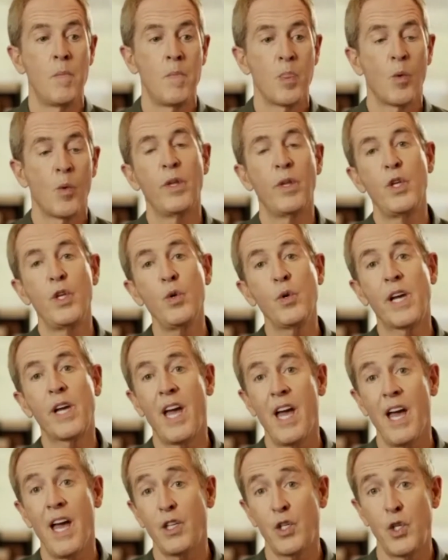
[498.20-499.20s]
when you
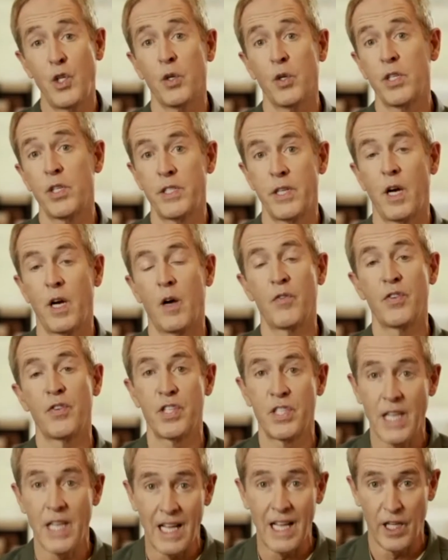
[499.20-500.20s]
catch yourself
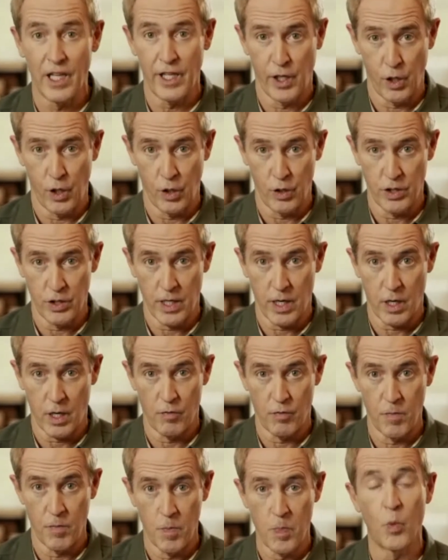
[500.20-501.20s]
selling yourself,
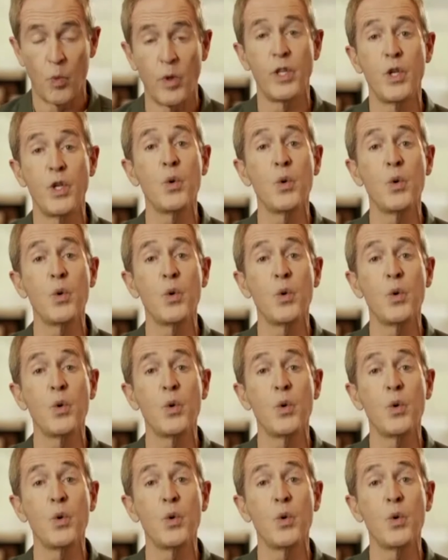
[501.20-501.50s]
you